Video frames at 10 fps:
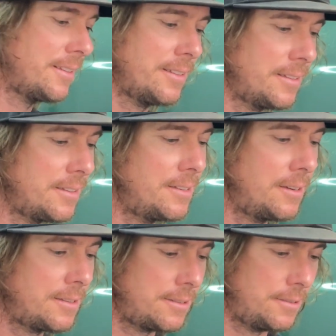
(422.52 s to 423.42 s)
the
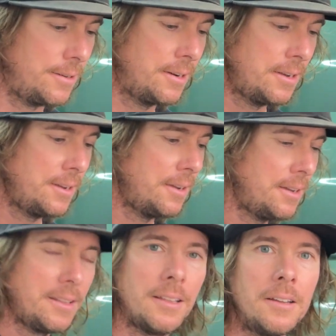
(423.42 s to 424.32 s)
ducks
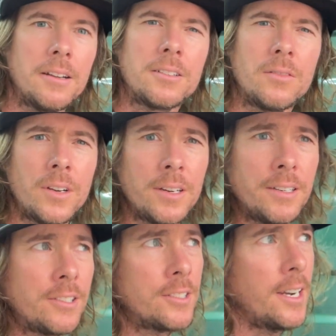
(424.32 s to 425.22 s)
are very
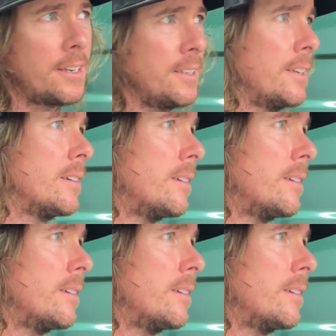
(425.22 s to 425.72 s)
distracting.